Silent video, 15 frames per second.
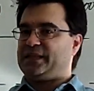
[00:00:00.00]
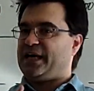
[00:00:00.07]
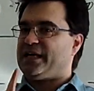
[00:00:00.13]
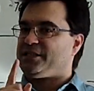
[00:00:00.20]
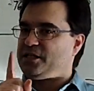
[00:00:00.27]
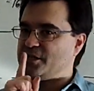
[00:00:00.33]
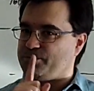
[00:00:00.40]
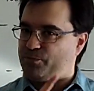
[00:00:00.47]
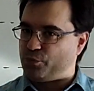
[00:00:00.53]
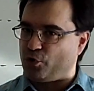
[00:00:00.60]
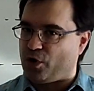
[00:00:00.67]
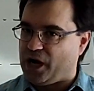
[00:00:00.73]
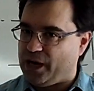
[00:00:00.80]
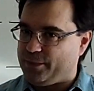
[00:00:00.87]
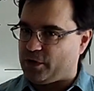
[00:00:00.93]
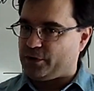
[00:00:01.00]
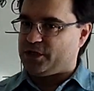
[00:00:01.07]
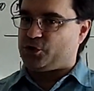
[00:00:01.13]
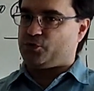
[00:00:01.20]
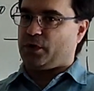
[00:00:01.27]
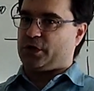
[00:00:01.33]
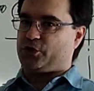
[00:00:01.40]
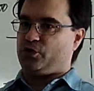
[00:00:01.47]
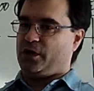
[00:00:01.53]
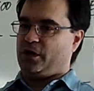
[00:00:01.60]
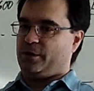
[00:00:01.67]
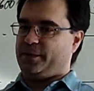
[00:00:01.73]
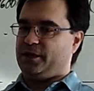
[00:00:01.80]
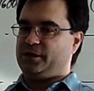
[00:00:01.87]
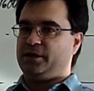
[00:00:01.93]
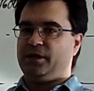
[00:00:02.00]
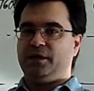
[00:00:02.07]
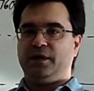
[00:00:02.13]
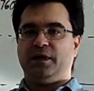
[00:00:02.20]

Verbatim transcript: That's a primary structural element.